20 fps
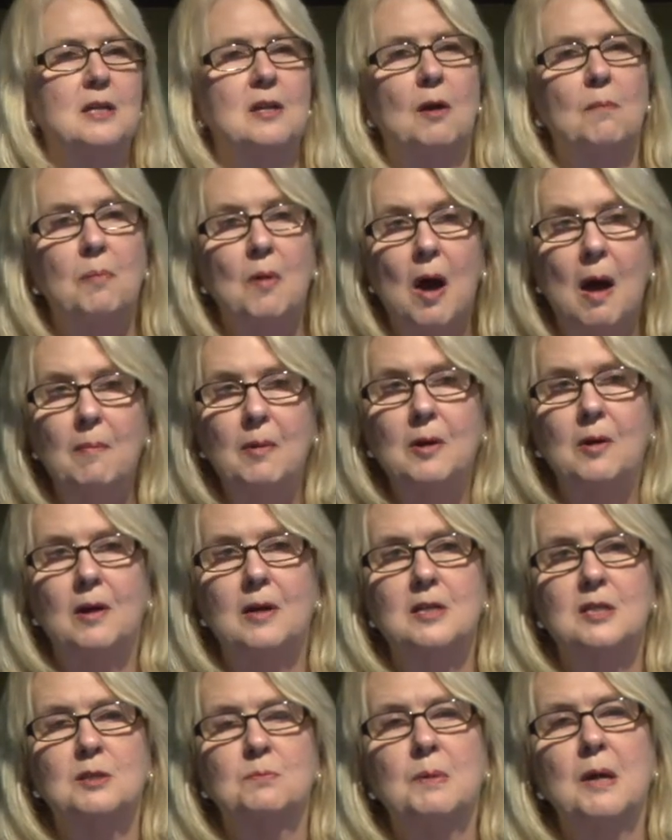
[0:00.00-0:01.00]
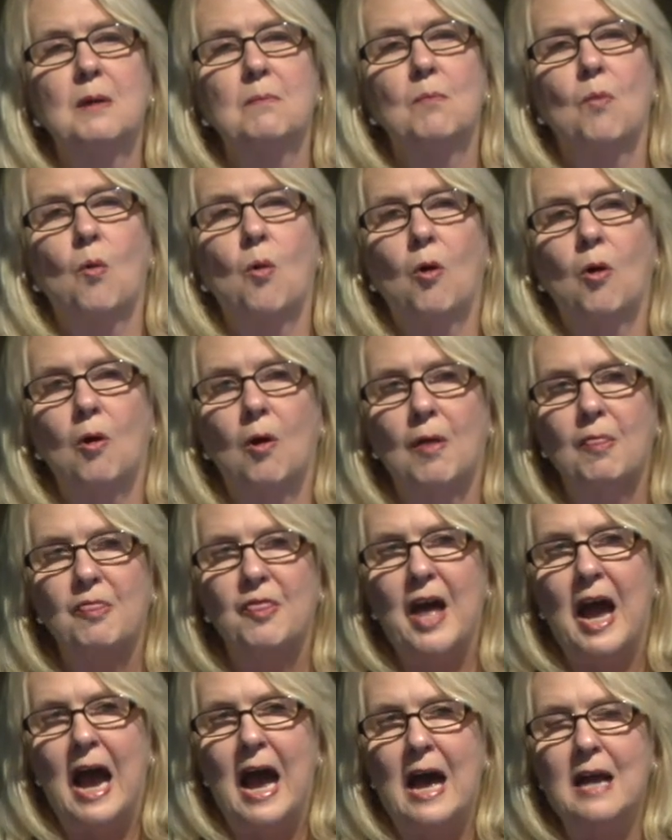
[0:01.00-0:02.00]
and they're probably going to spend more on
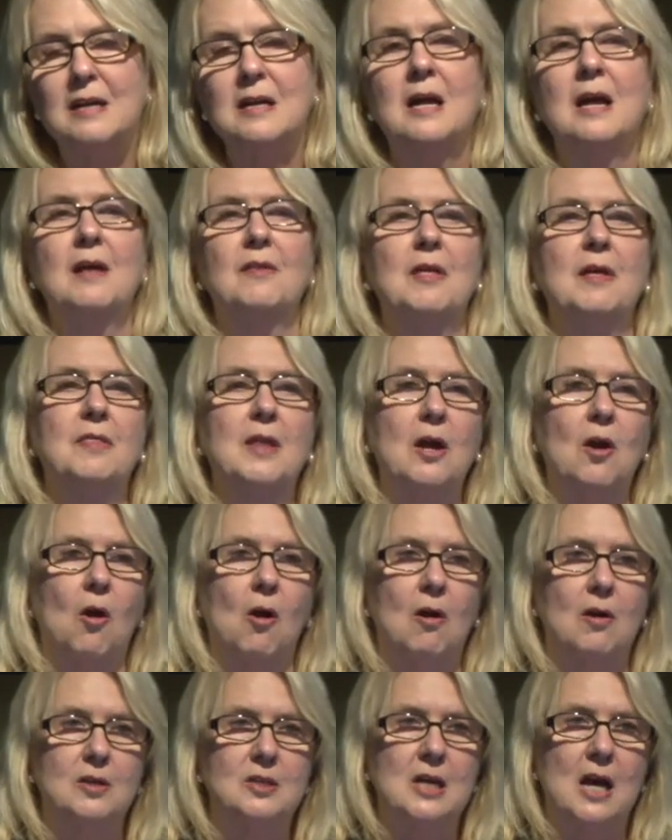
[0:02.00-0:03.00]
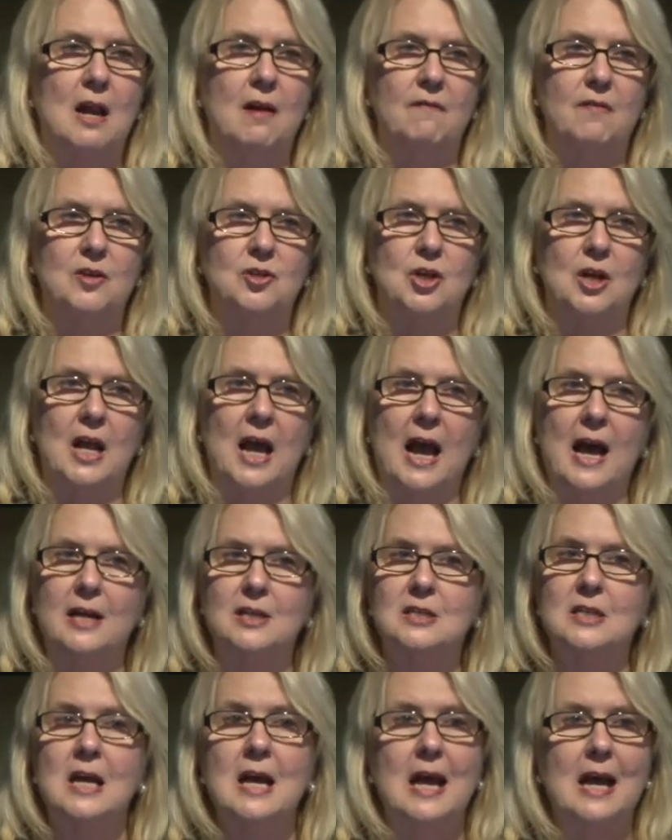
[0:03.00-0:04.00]
that than they are on television
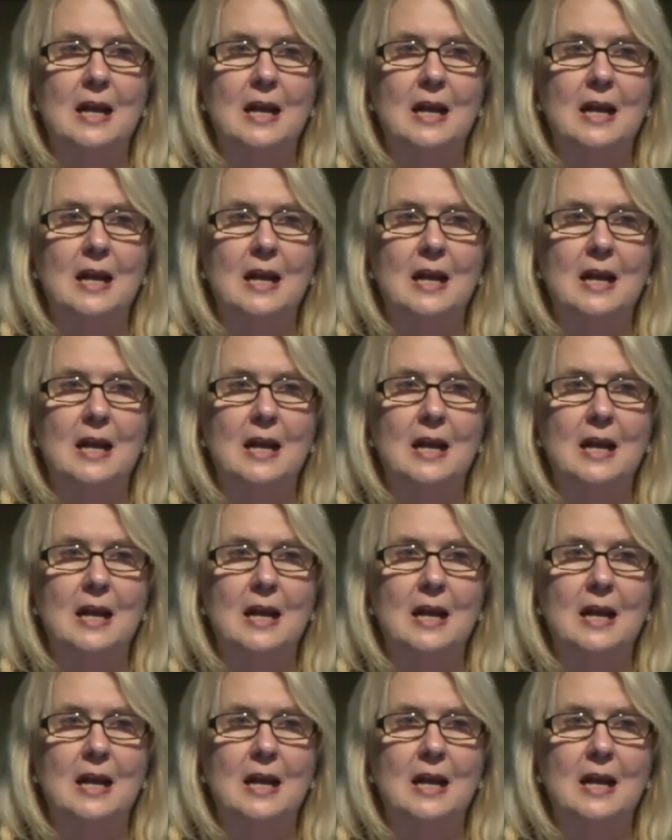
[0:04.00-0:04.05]
ads.